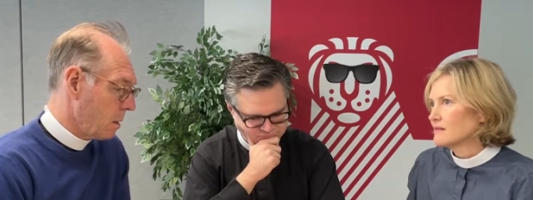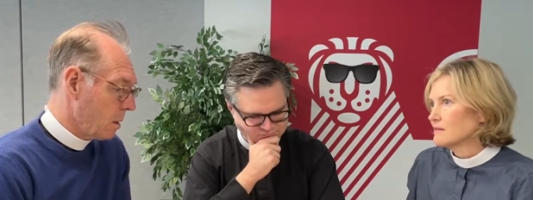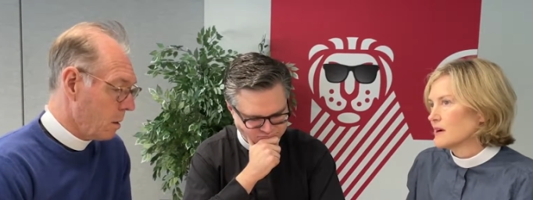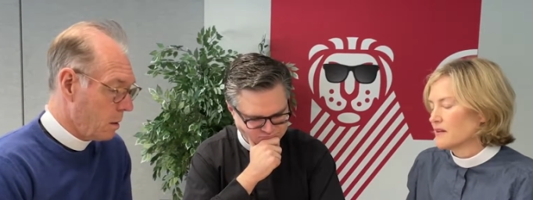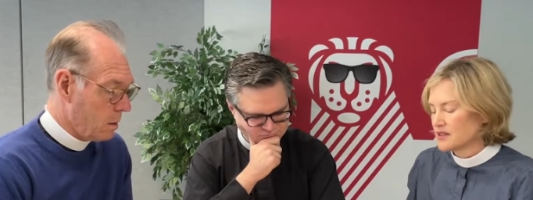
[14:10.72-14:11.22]

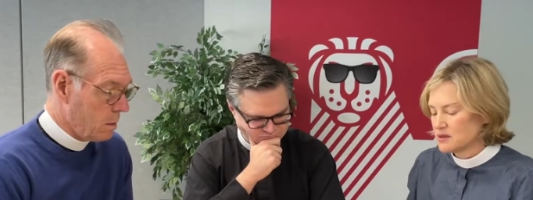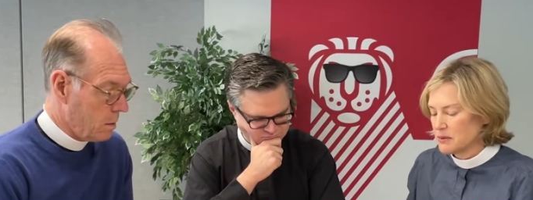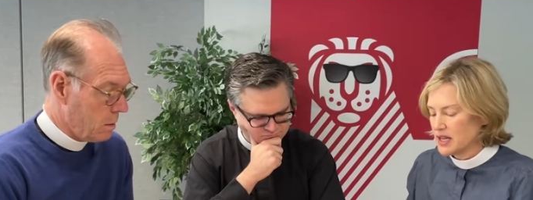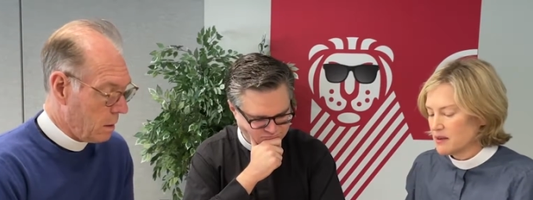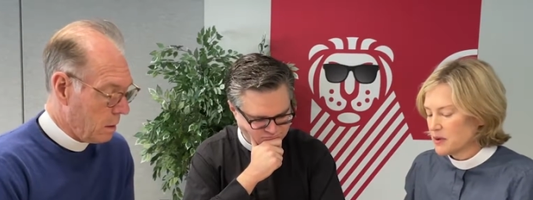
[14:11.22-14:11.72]
Speaker 1: I, to
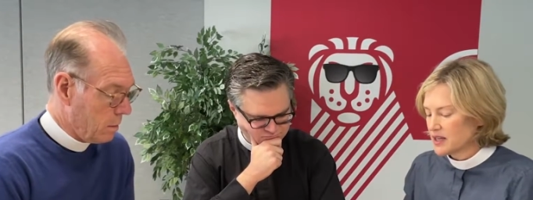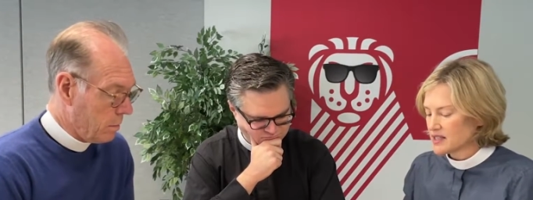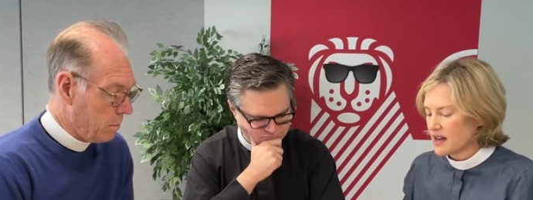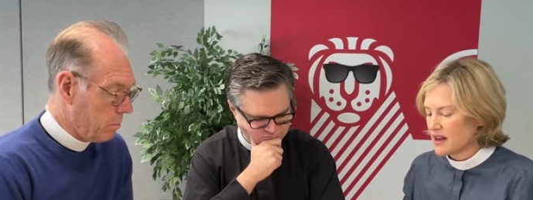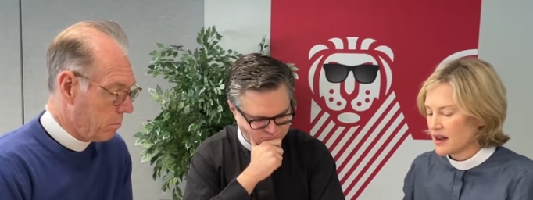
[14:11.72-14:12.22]
me,
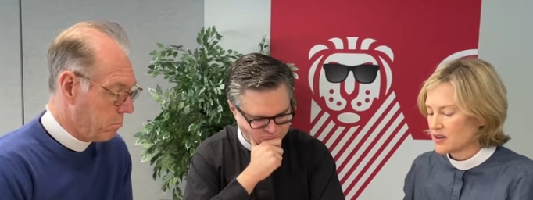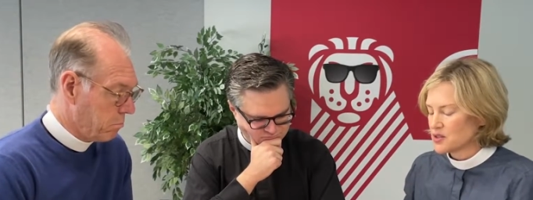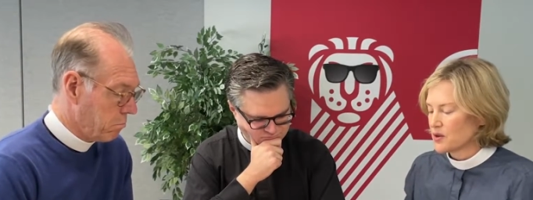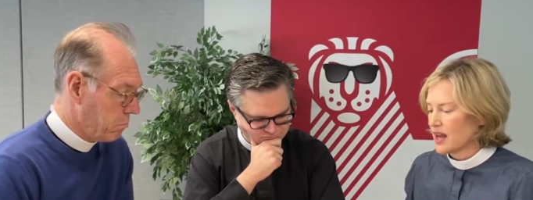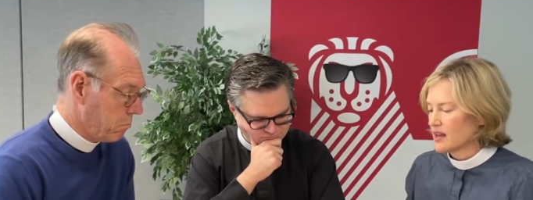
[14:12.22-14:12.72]
because I, I
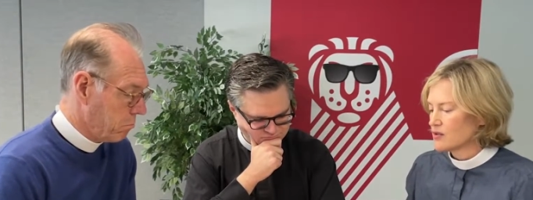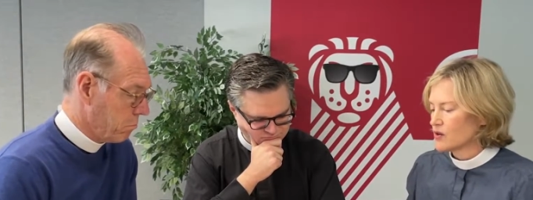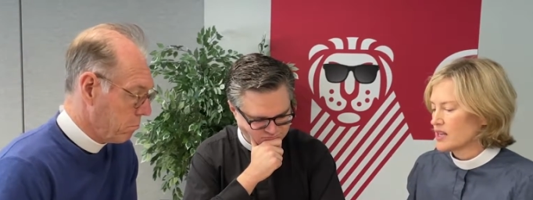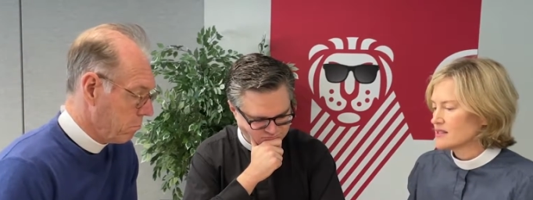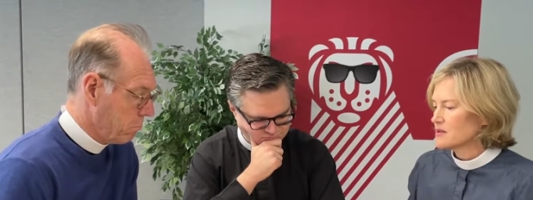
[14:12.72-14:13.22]
also get
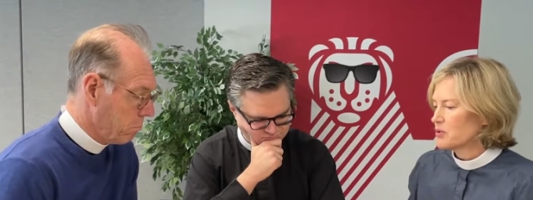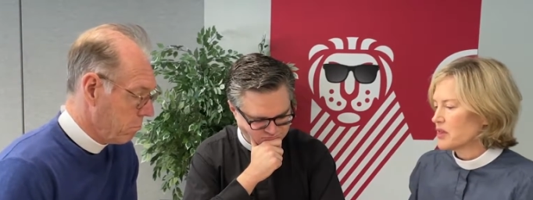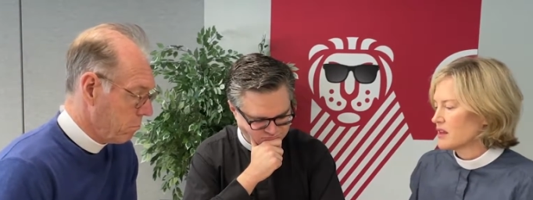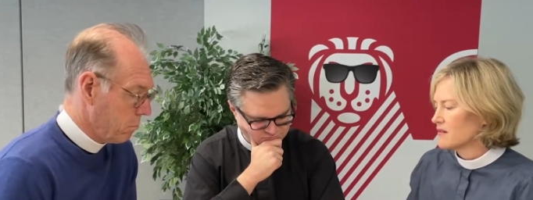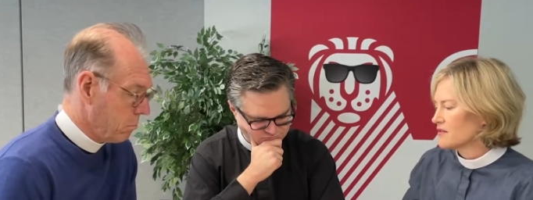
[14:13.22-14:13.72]
great
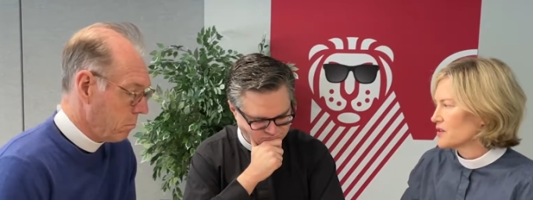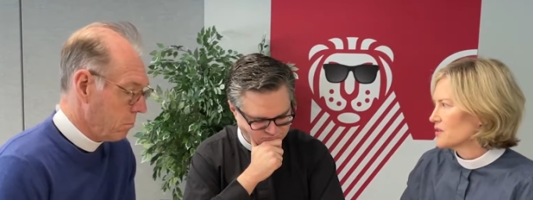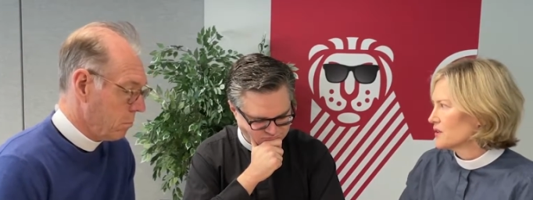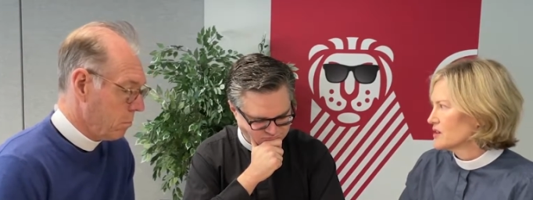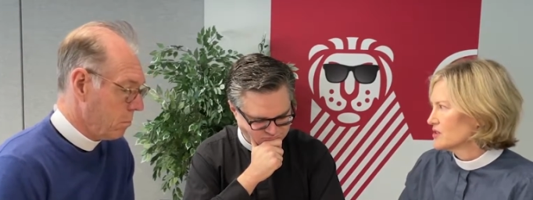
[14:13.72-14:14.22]
sympathy for the
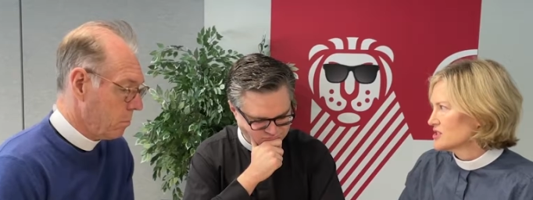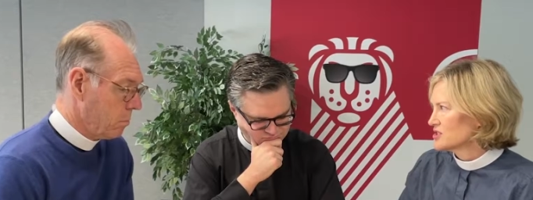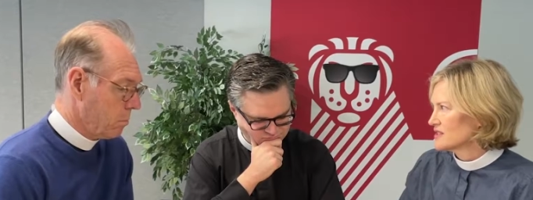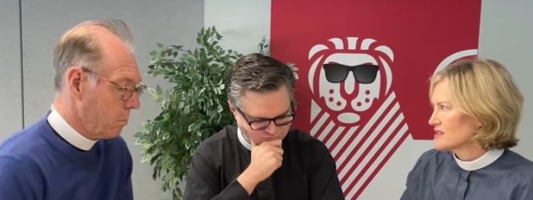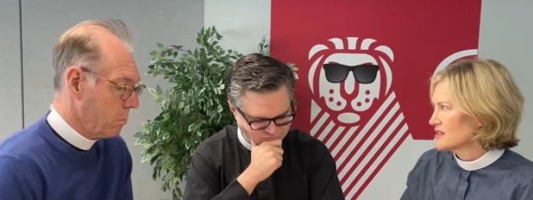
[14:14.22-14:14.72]
early
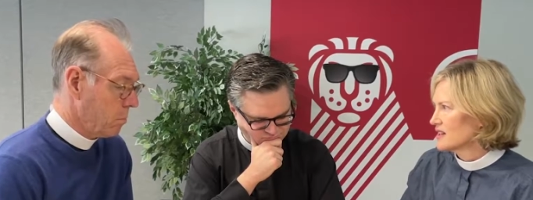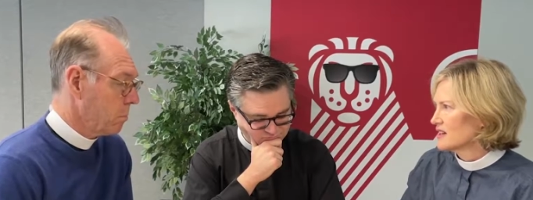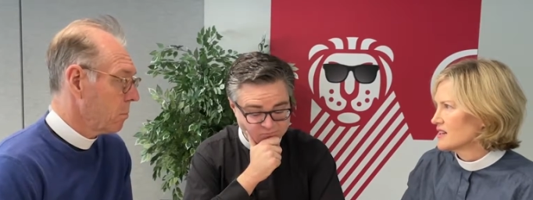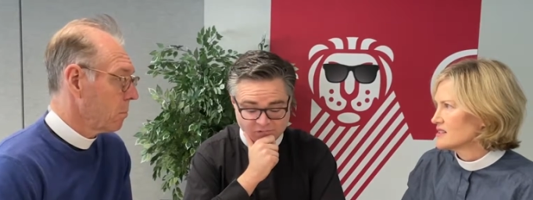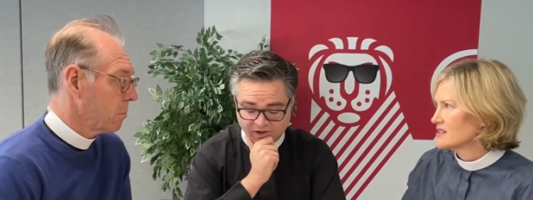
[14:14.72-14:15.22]
Christians, and
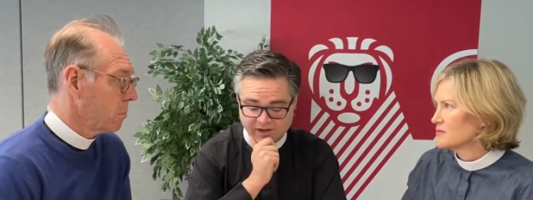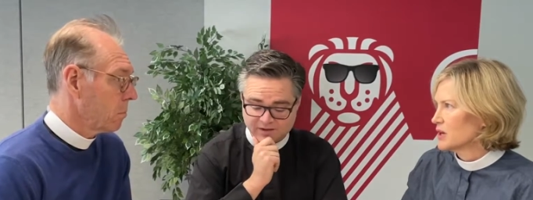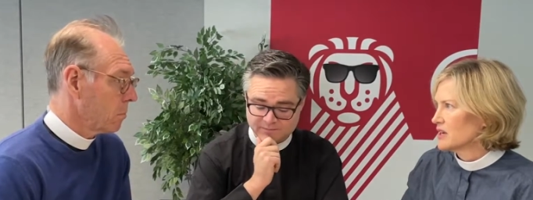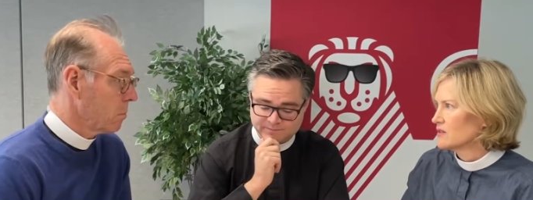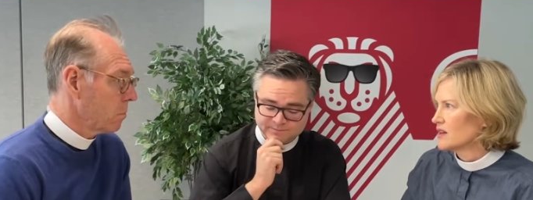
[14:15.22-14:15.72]
then I see
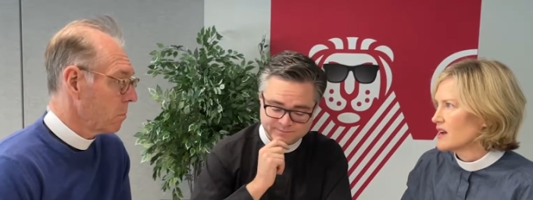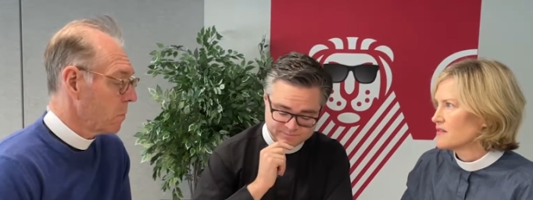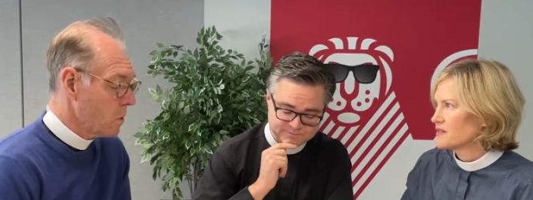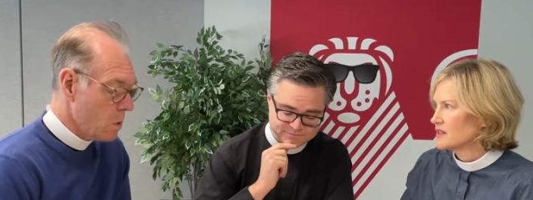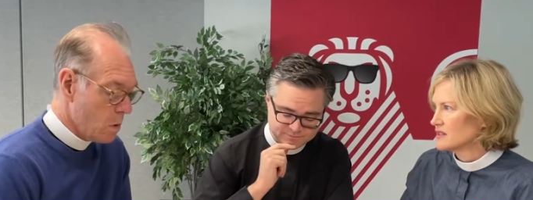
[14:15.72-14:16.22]
yeah. my own
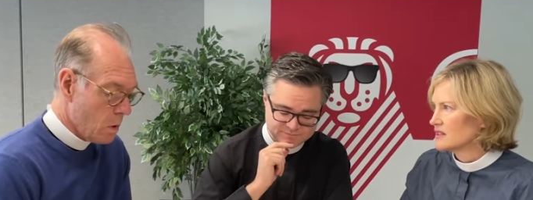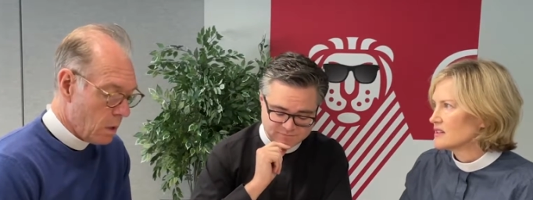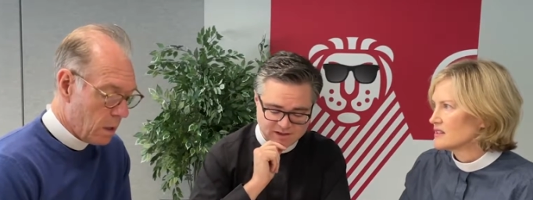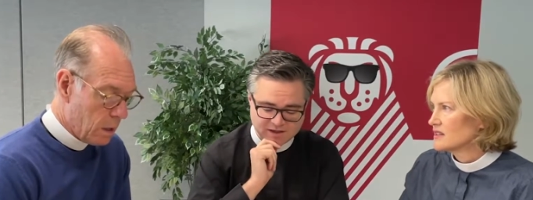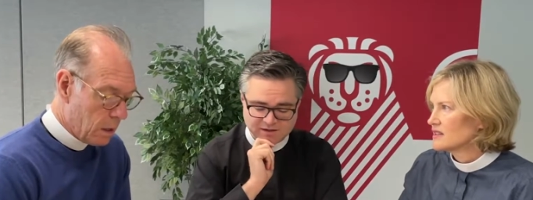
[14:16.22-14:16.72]
life. And
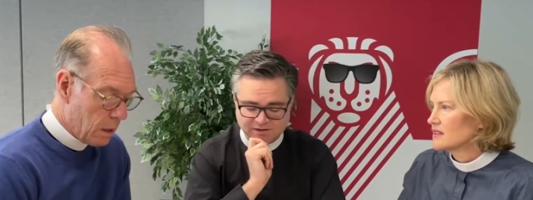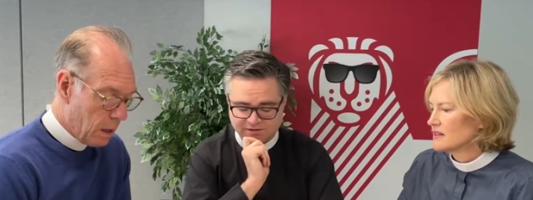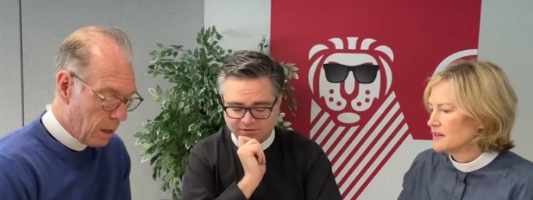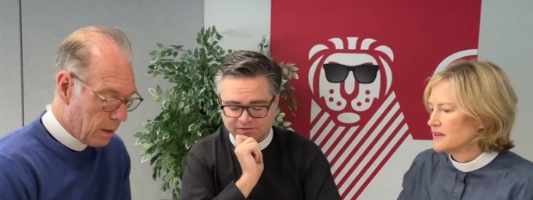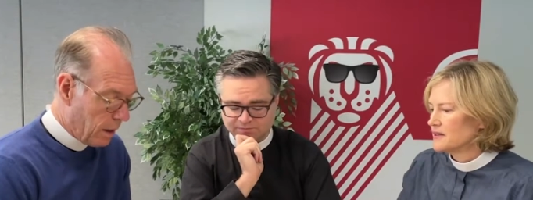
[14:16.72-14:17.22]
Speaker 2: yeah,
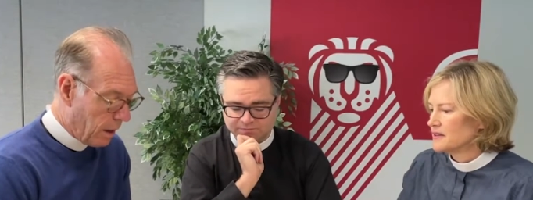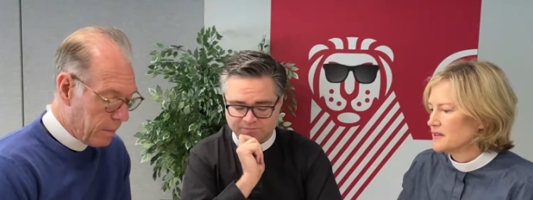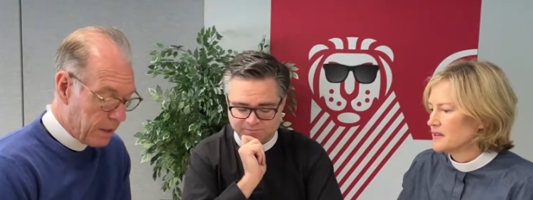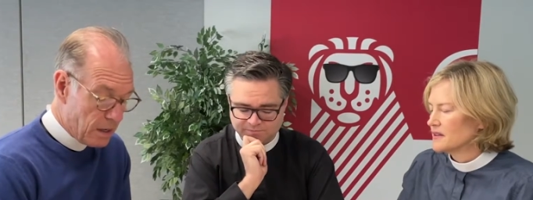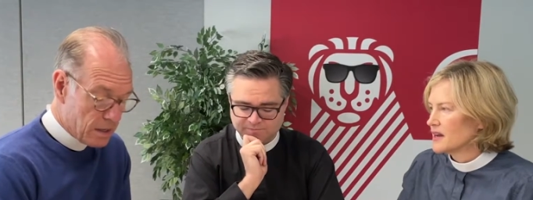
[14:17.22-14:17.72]
yeah, yeah. I
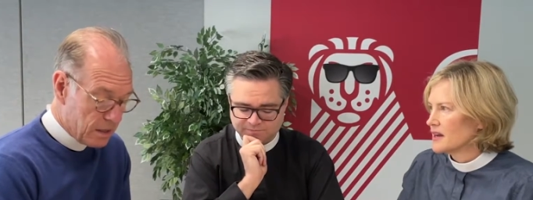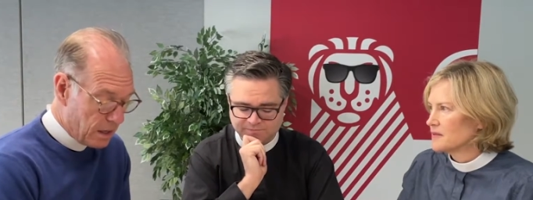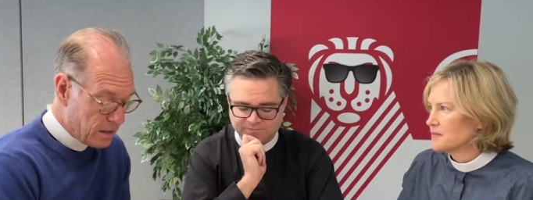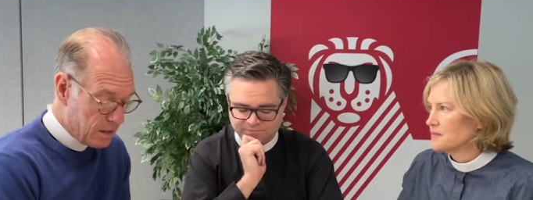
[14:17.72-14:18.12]
mean that, yeah. that's